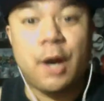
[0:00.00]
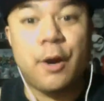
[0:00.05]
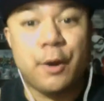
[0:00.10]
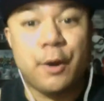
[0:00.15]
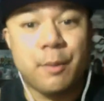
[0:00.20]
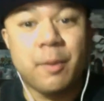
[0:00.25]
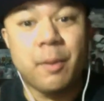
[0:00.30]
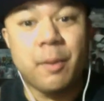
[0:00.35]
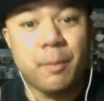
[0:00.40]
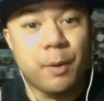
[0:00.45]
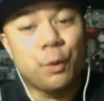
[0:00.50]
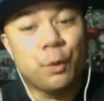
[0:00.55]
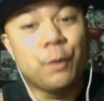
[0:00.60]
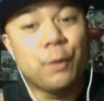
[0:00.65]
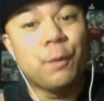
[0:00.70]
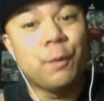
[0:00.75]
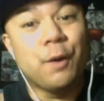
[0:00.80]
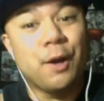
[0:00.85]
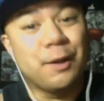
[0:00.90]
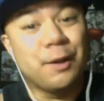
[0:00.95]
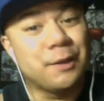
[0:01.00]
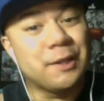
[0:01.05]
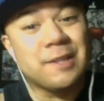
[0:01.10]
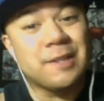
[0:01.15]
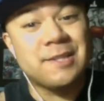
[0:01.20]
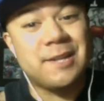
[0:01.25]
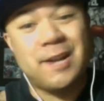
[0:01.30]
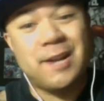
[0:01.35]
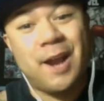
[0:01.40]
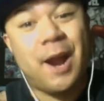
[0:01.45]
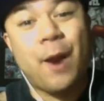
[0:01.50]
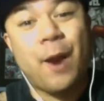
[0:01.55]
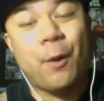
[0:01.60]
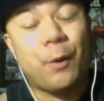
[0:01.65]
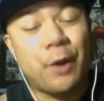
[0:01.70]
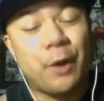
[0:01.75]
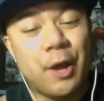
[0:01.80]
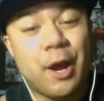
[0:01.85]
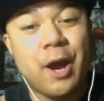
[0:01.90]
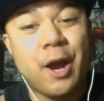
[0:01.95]
remember we were at least an
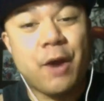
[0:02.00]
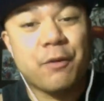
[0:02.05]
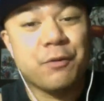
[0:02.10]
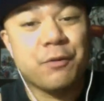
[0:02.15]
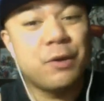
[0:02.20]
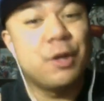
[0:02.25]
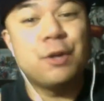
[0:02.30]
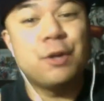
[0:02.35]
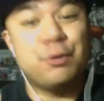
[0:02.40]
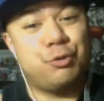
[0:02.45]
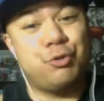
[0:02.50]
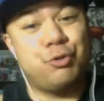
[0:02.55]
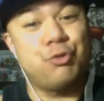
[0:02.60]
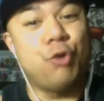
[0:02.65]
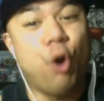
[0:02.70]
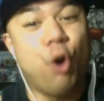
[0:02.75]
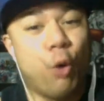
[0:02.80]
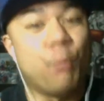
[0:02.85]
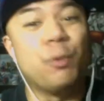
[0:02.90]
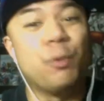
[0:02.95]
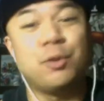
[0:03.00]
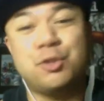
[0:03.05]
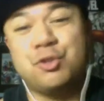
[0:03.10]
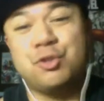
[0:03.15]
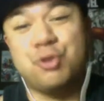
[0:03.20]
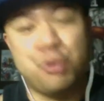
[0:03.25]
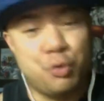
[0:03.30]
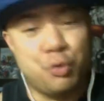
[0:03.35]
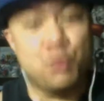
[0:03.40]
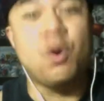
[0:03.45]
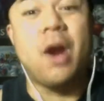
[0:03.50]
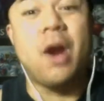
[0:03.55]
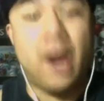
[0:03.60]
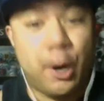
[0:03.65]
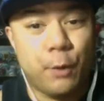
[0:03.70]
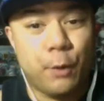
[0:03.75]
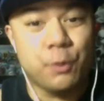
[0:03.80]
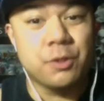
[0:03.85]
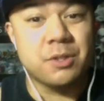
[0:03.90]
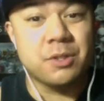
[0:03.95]
hour and a half to almost 2
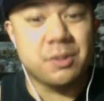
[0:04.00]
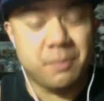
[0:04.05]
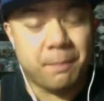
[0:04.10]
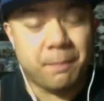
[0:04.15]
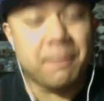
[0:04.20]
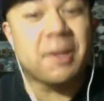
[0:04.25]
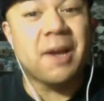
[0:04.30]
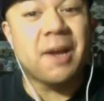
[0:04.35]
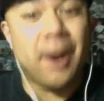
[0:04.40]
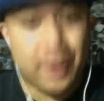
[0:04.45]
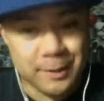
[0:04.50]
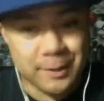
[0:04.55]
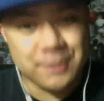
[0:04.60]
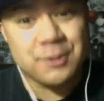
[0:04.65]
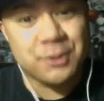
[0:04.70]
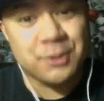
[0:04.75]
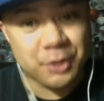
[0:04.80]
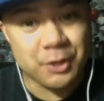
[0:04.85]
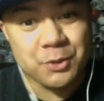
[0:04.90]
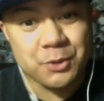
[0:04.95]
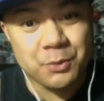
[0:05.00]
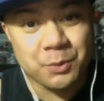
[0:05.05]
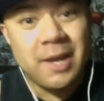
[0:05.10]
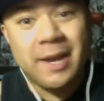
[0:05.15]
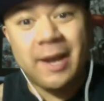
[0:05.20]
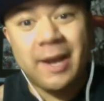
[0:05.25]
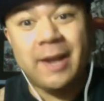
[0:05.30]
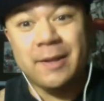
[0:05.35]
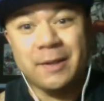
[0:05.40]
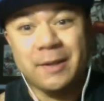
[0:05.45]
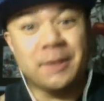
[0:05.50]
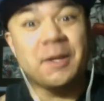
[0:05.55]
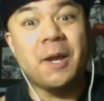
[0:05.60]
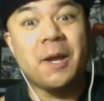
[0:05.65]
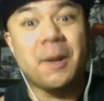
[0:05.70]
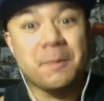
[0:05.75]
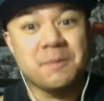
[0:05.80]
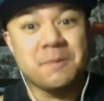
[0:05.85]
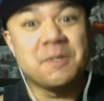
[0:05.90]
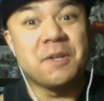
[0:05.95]
hours behind schedule, and the
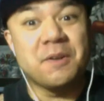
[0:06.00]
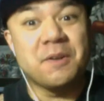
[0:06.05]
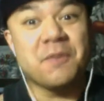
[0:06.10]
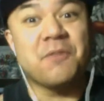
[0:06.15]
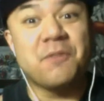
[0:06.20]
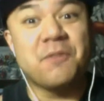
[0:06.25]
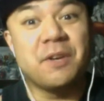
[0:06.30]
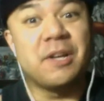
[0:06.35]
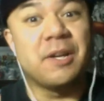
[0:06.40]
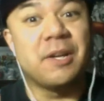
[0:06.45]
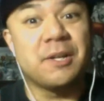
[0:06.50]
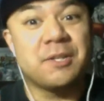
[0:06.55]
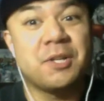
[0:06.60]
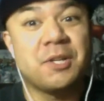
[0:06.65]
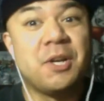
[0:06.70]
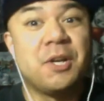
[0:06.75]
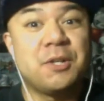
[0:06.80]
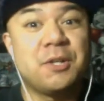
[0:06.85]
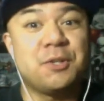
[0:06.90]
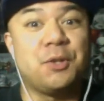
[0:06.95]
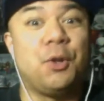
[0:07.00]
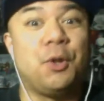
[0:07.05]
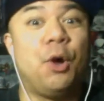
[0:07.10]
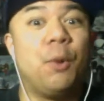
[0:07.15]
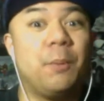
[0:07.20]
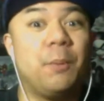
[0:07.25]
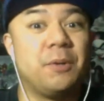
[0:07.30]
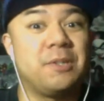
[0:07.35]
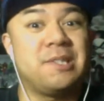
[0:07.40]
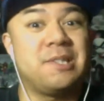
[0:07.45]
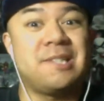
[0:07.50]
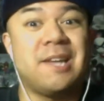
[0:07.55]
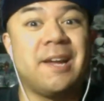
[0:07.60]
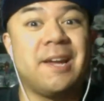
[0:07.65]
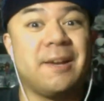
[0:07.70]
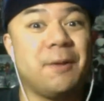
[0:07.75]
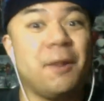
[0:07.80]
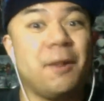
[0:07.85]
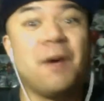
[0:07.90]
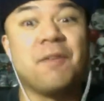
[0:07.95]
games didn't finish till almost
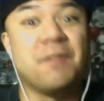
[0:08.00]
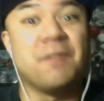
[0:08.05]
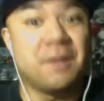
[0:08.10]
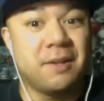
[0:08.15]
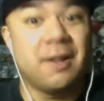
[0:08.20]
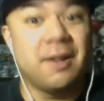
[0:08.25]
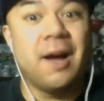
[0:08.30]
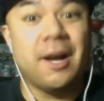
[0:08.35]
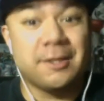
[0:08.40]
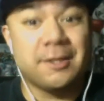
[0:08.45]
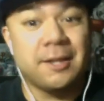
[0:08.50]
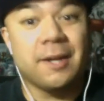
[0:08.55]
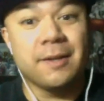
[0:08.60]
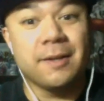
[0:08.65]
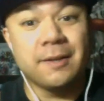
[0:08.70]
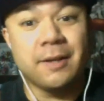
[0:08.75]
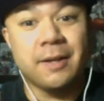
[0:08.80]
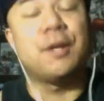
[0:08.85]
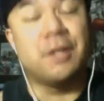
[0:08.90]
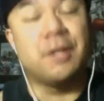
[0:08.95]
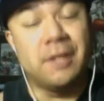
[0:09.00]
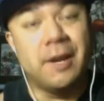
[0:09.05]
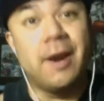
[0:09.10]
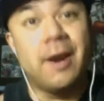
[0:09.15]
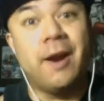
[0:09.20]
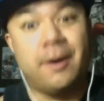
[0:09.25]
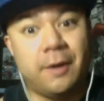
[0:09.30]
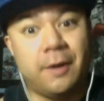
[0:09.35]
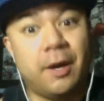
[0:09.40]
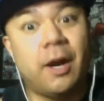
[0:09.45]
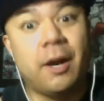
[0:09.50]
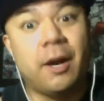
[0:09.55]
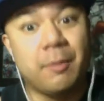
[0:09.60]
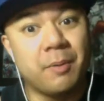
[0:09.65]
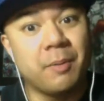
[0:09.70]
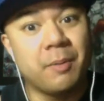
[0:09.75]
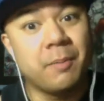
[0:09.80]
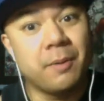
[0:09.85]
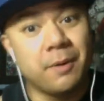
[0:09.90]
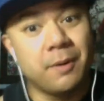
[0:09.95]
10-11 o'clock that night. Yeah, I
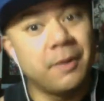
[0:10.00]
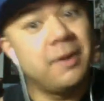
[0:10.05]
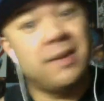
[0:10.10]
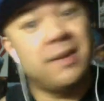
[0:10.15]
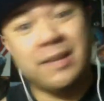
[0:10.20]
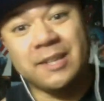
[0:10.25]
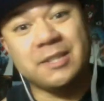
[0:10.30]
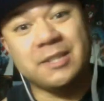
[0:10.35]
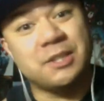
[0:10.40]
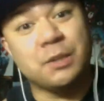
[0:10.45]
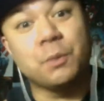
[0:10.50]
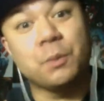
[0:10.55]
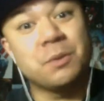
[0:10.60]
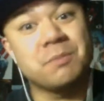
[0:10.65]
remember that shit was